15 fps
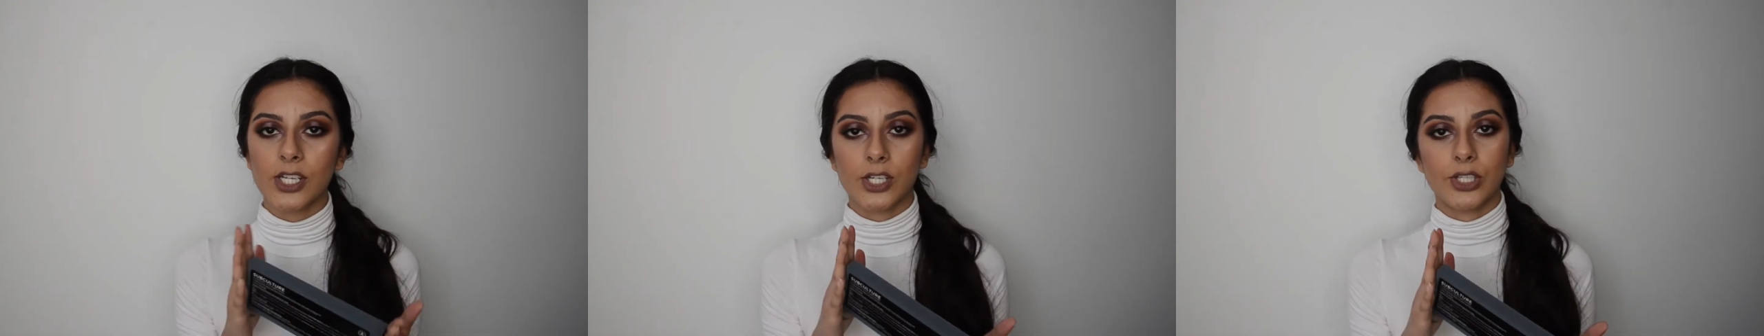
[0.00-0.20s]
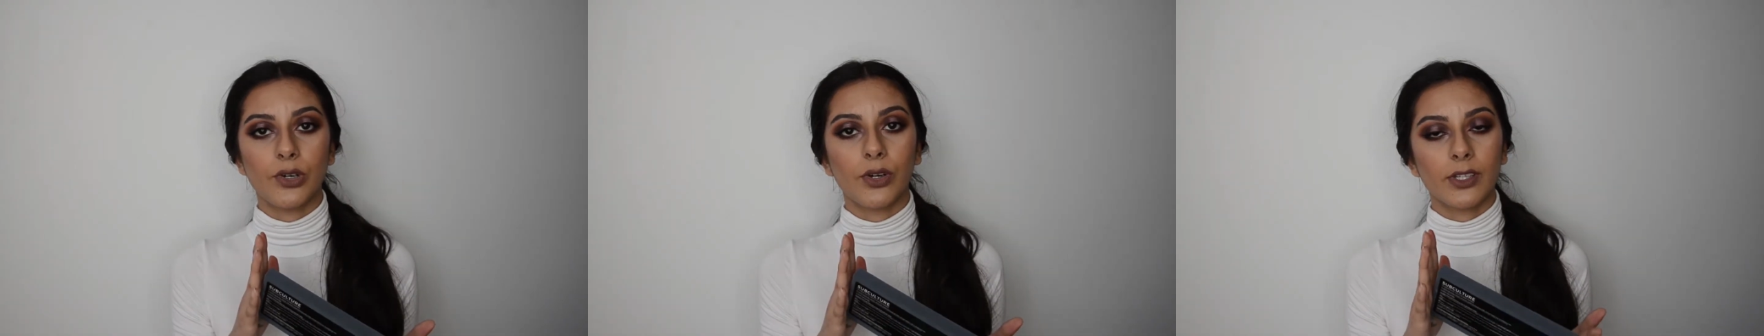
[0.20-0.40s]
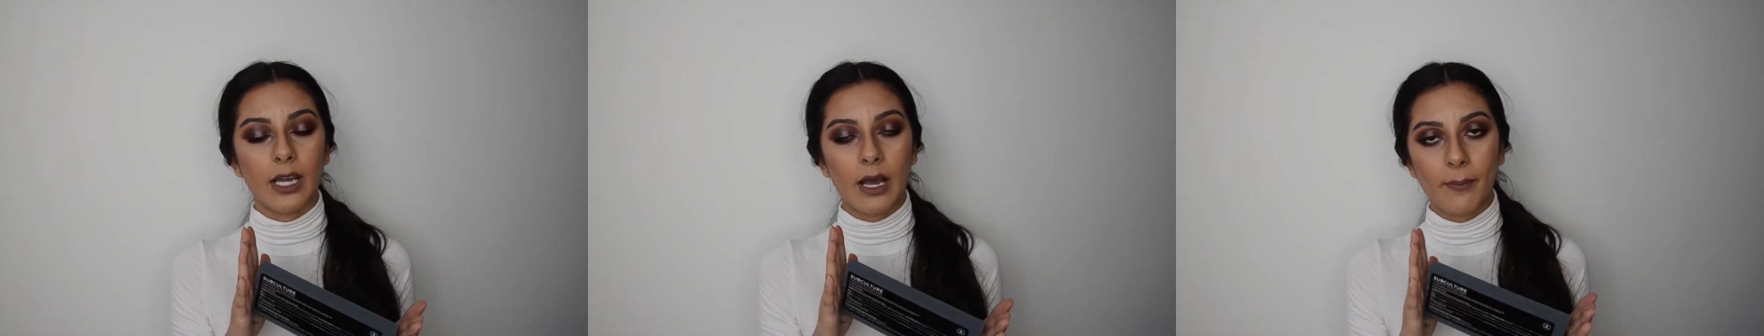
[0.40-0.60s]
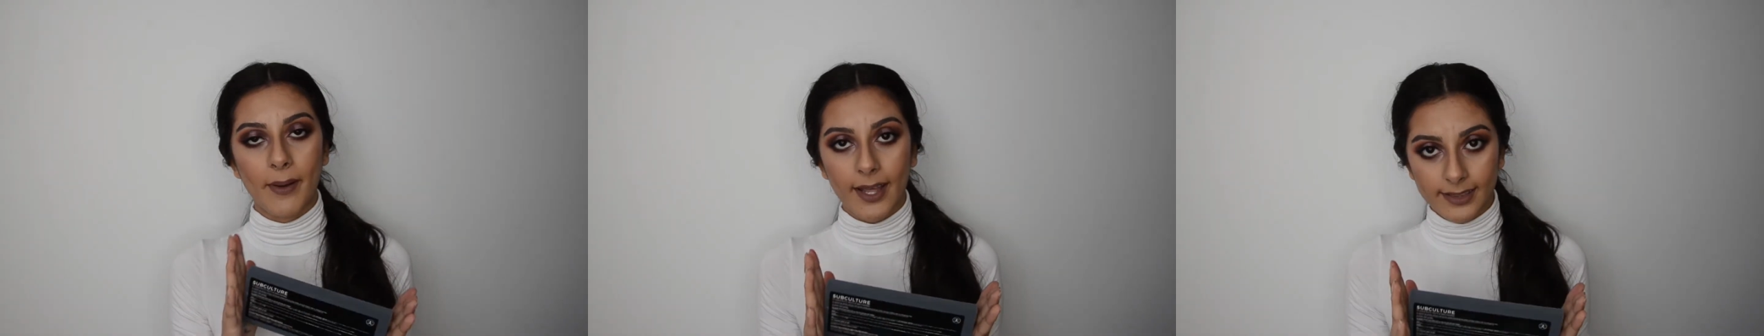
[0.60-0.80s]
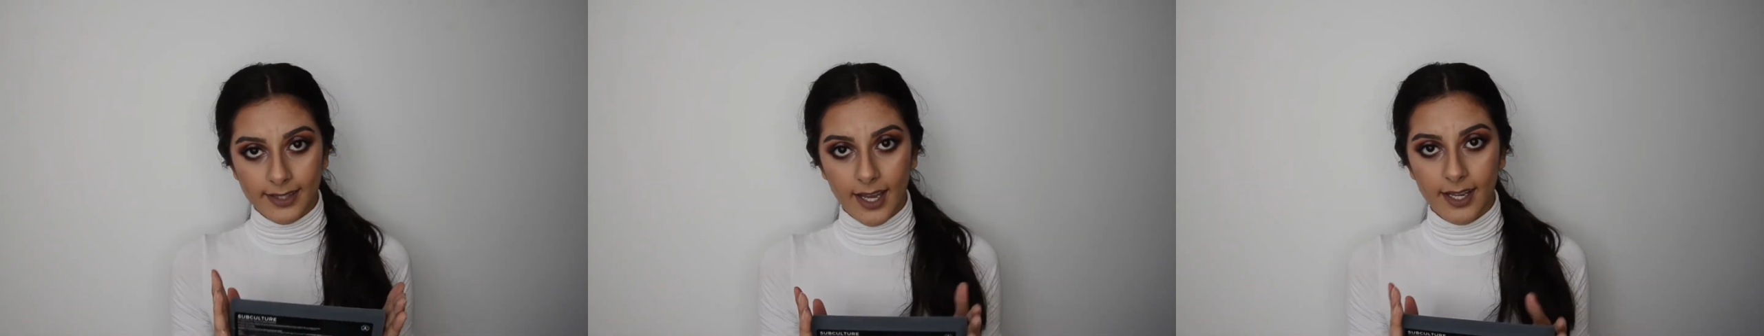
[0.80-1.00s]
I talk
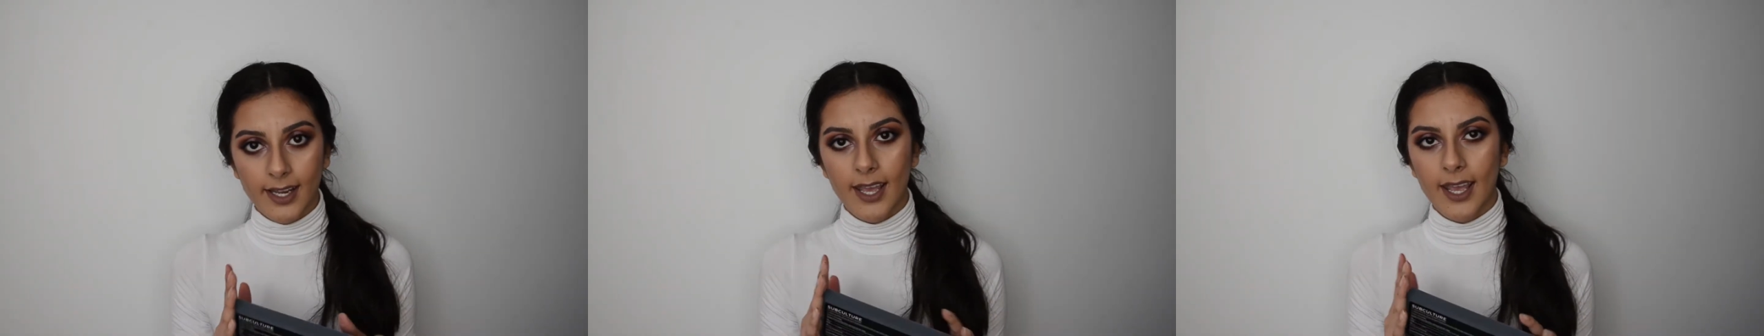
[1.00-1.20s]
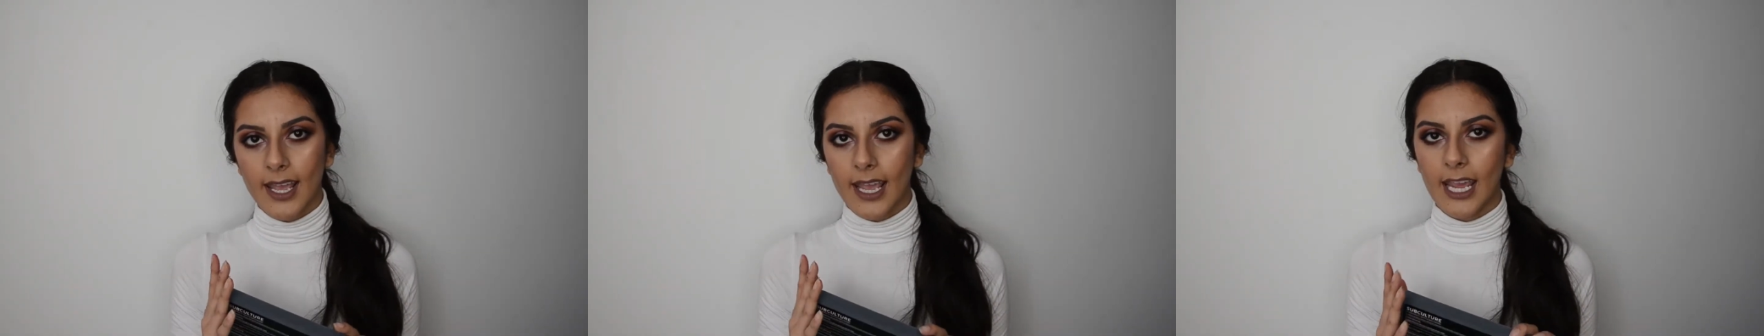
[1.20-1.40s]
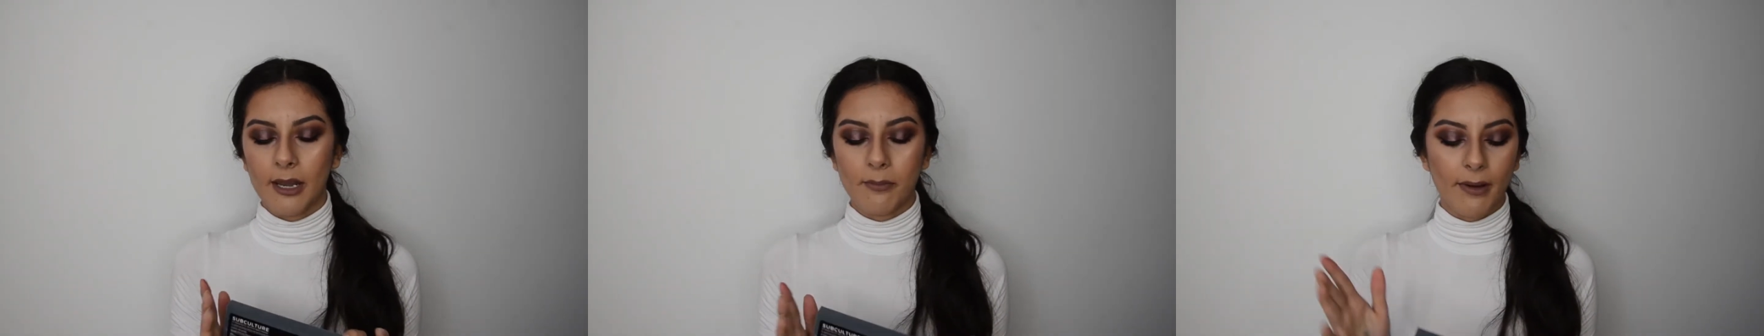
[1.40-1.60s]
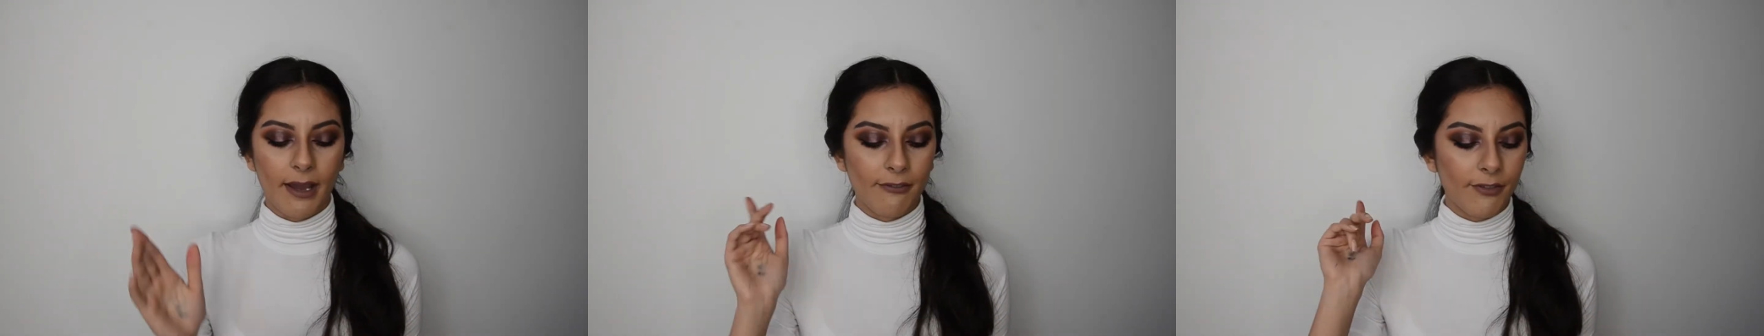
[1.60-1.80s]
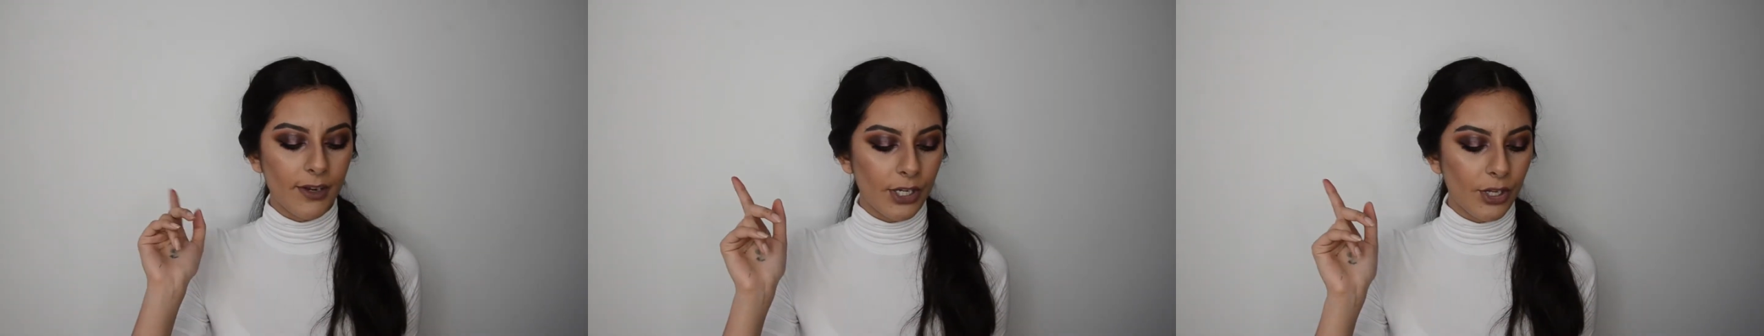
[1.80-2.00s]
about that in
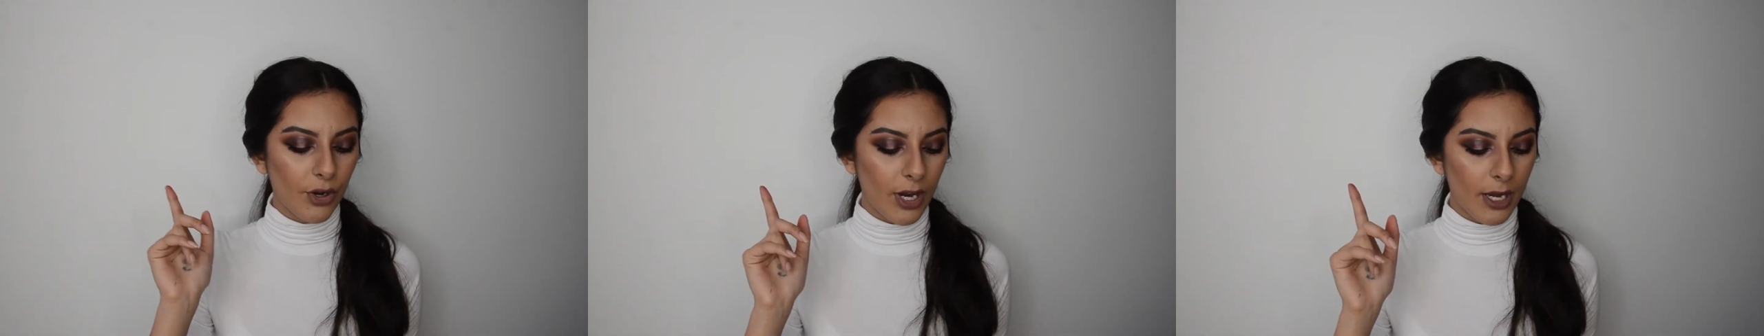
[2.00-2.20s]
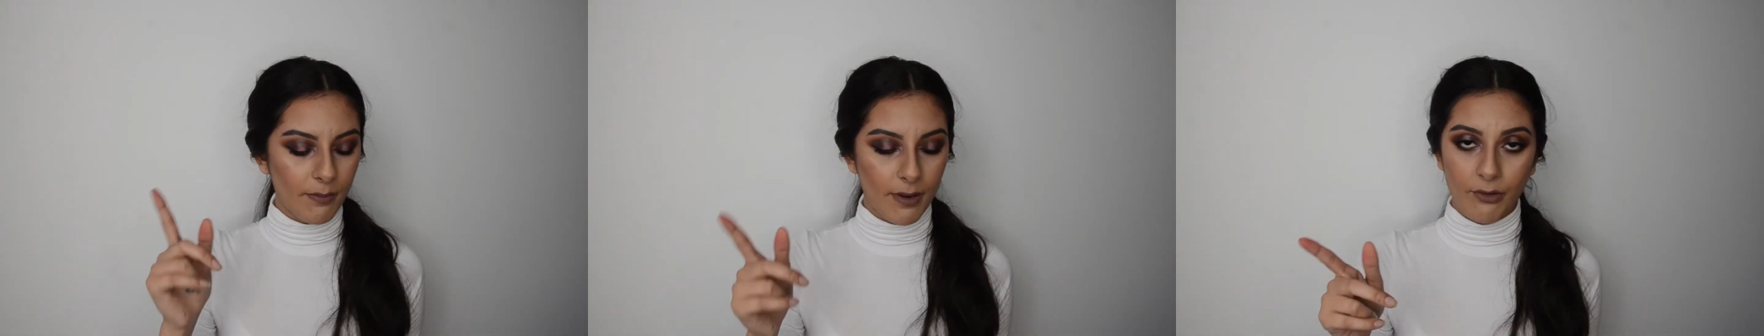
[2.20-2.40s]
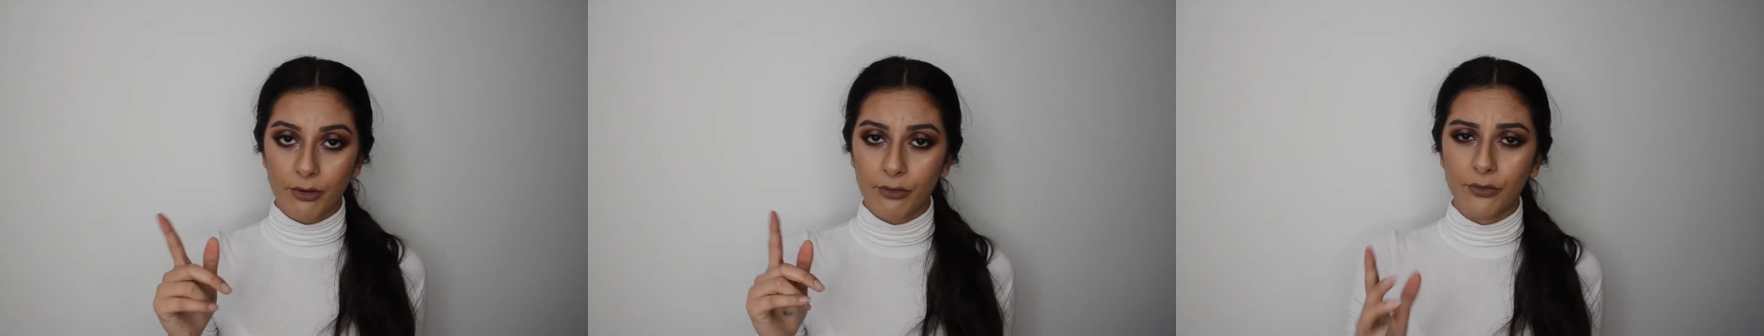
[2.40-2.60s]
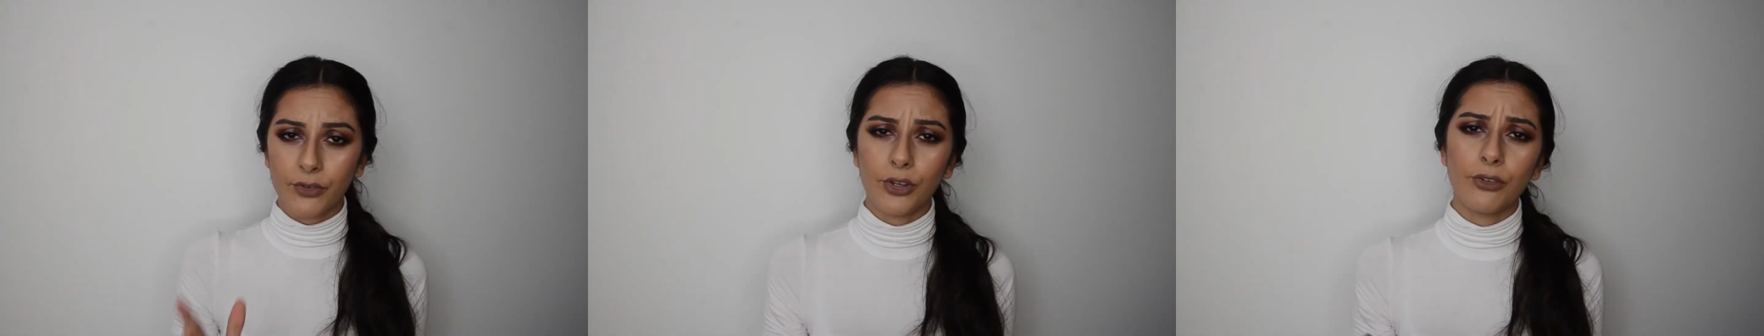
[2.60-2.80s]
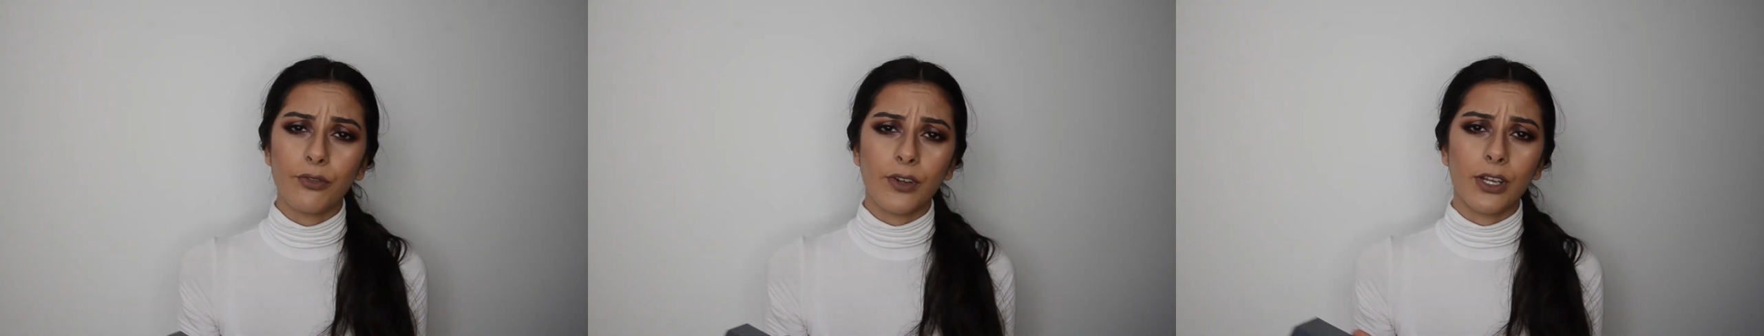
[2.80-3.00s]
my video, in my
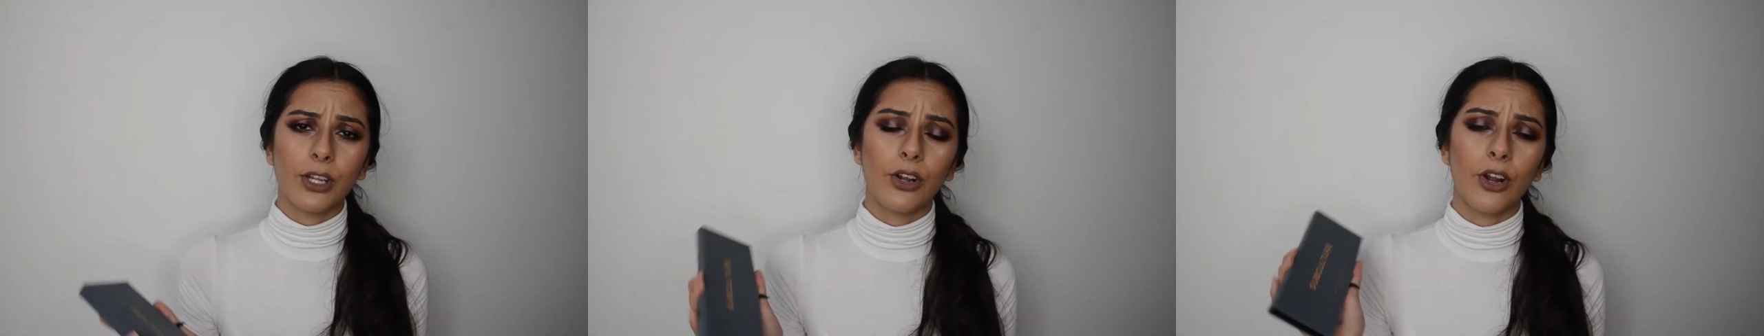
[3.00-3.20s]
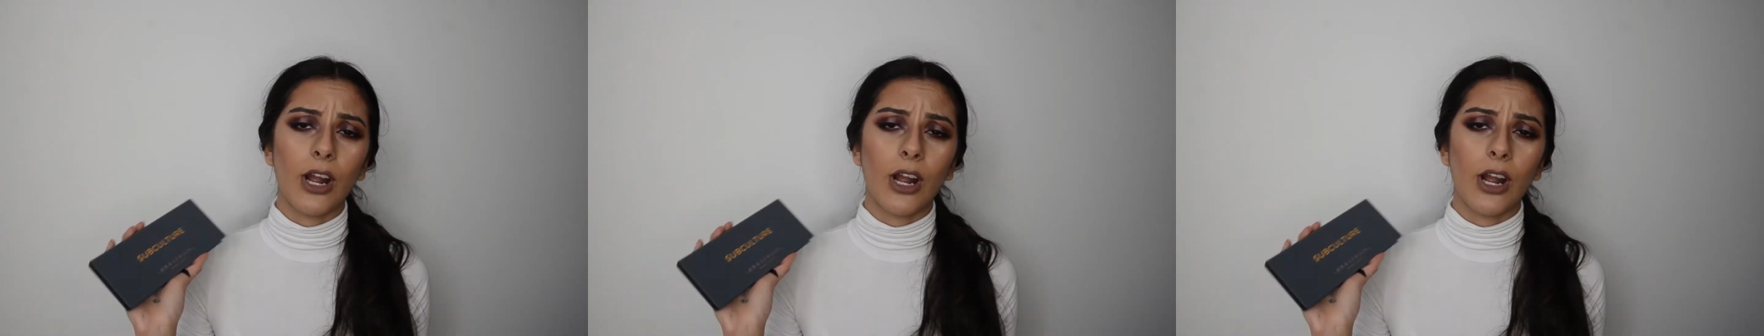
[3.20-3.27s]
review video.